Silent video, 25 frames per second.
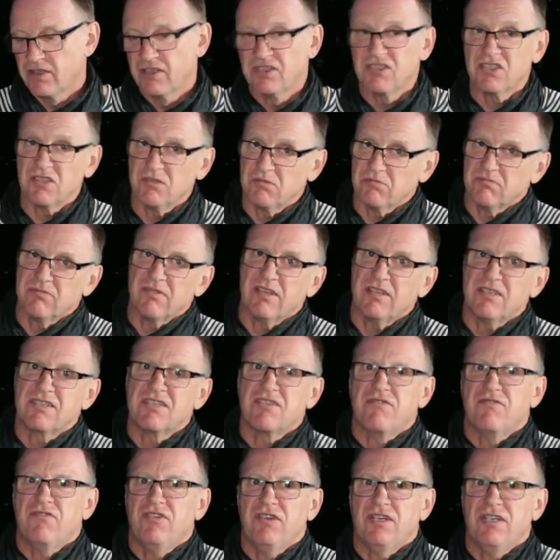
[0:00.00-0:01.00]
So that's
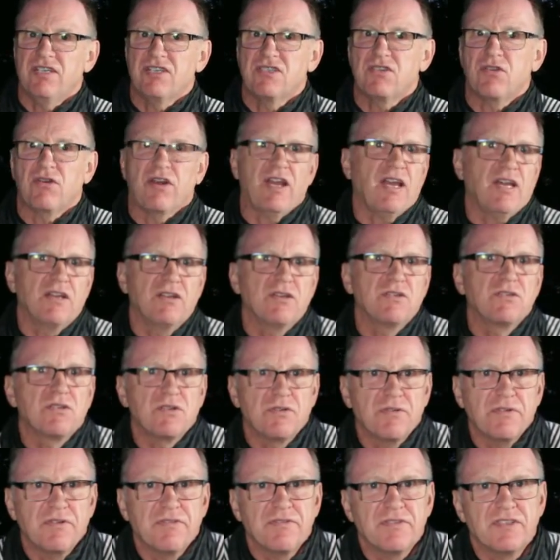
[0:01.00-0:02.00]
a funny story. I don't
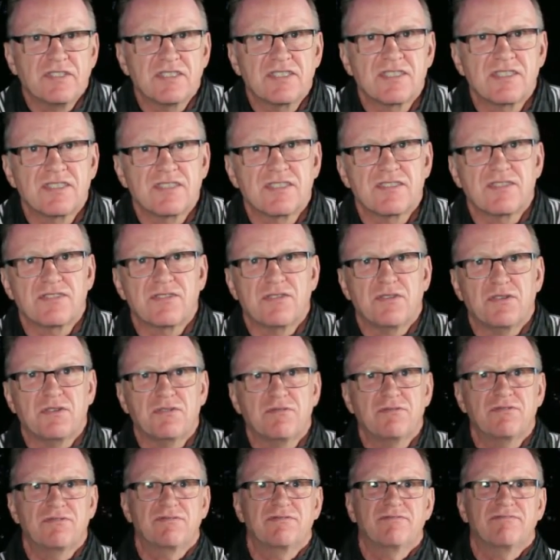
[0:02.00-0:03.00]
know if it's sort of
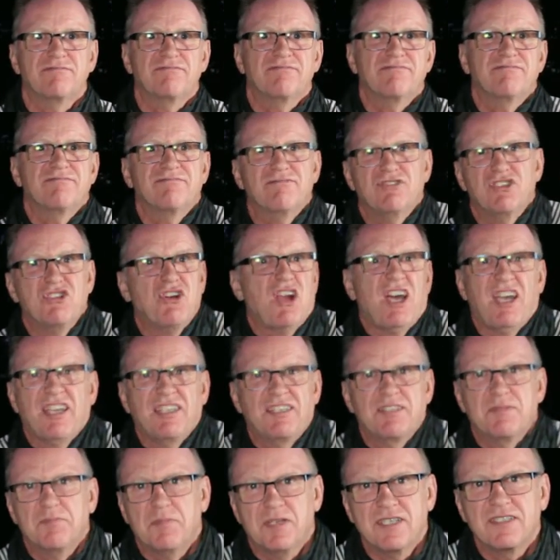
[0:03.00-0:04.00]

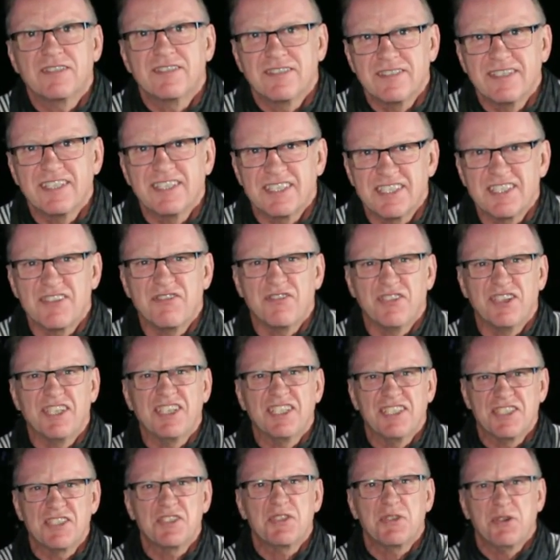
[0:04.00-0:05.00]
right, but it's a
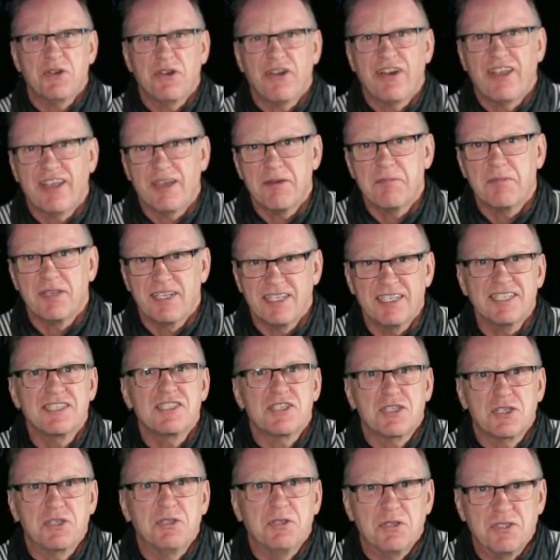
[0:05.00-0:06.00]
funny story. I mean,
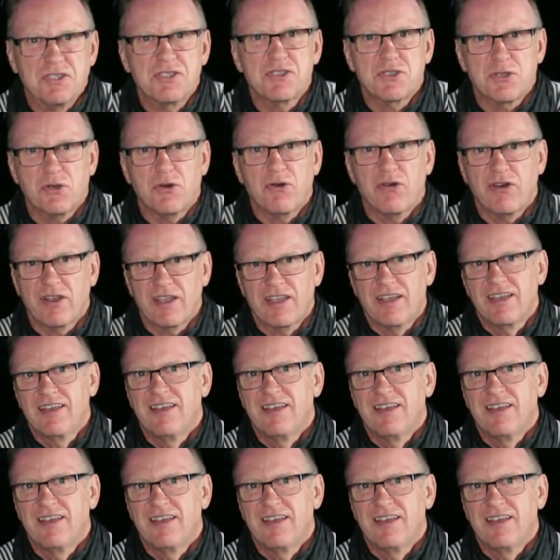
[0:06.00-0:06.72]
it's a good story,